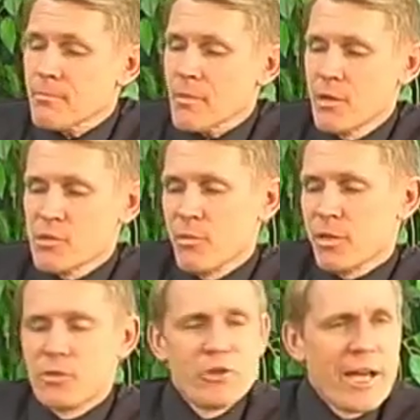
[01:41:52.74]
Here's the book
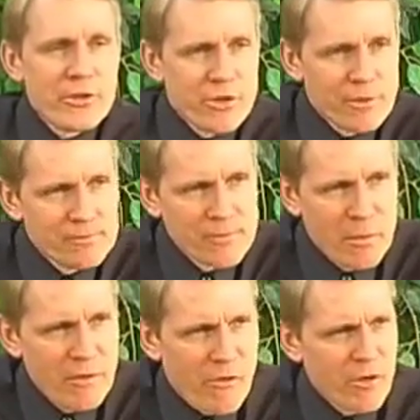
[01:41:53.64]
of Jasher. How
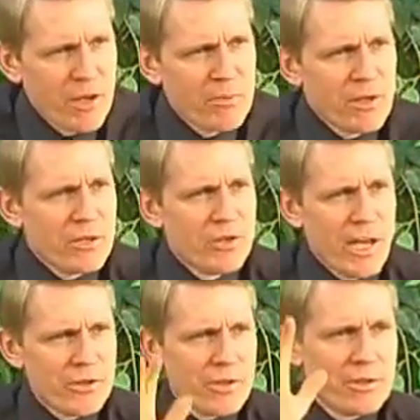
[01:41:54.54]
many have ever heard of the book of
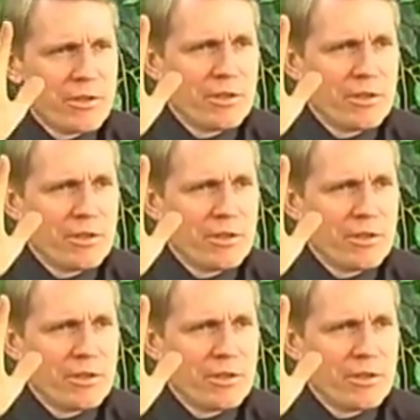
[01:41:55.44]
Jasher?